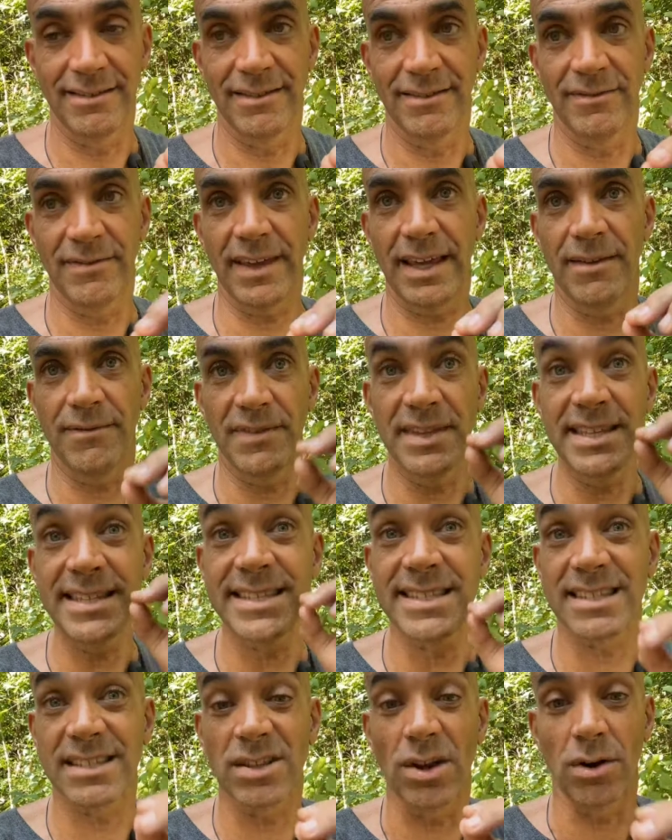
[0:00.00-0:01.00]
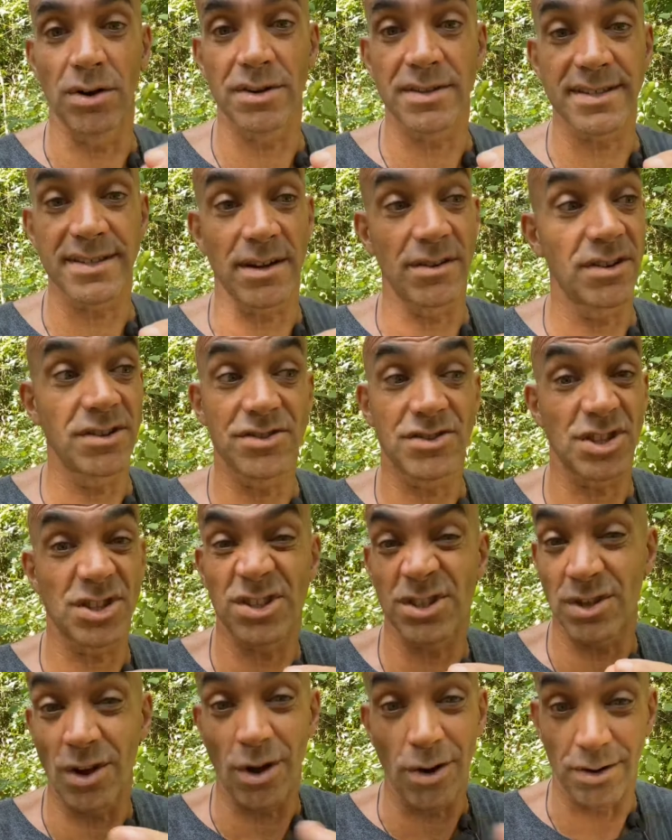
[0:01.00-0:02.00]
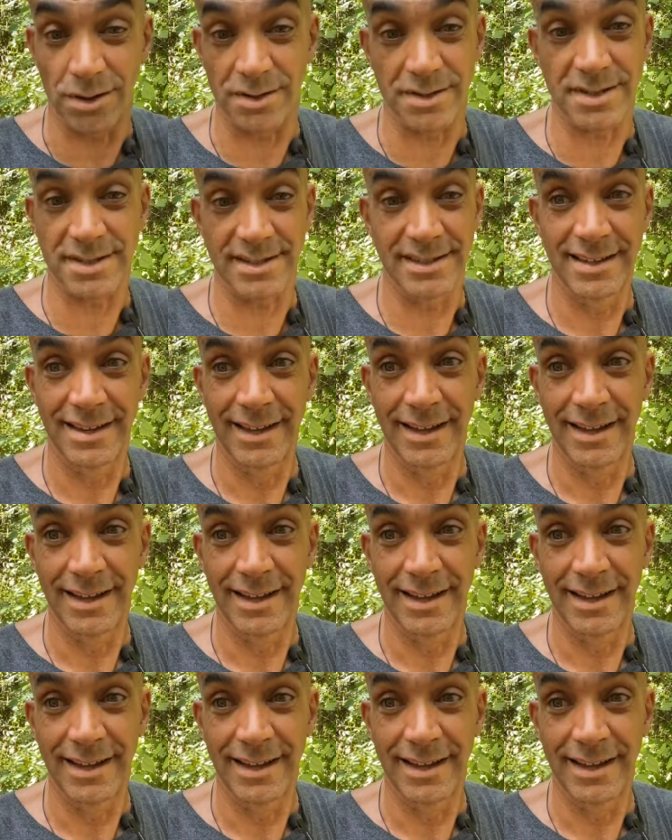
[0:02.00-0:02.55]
These songs are not just songs.